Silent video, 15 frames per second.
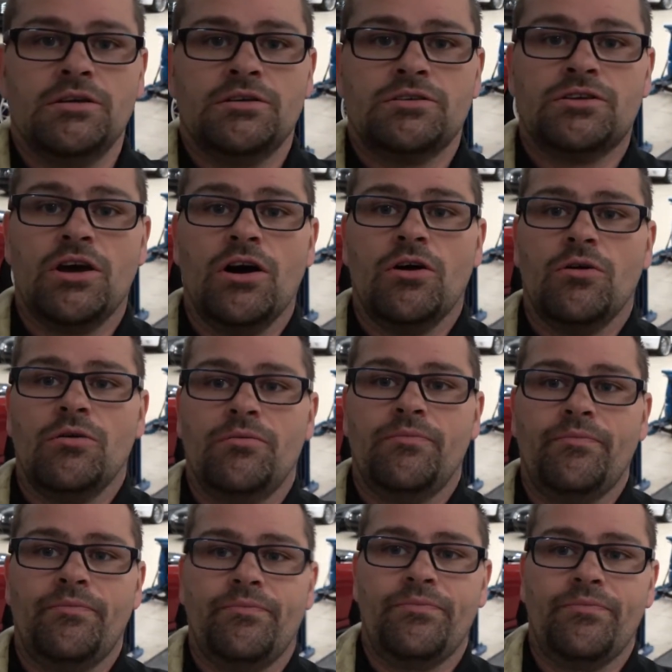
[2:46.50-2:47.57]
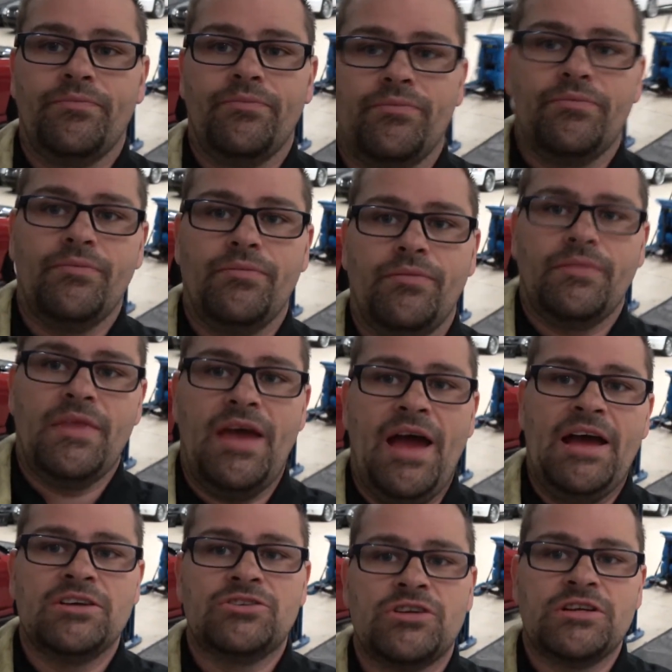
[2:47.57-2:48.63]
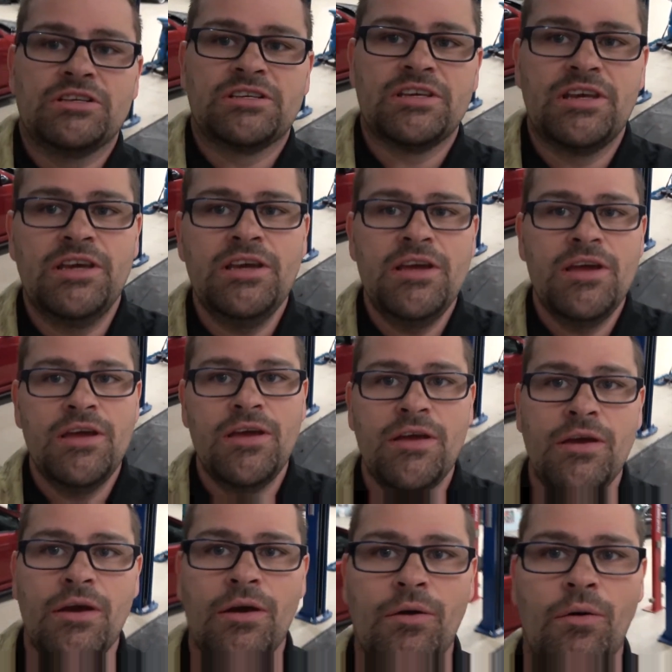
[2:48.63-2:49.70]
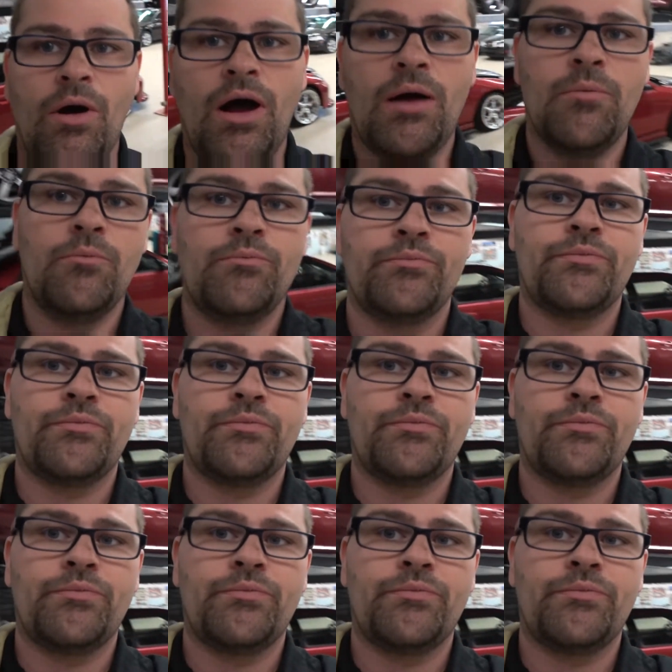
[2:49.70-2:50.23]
so as you can see, um,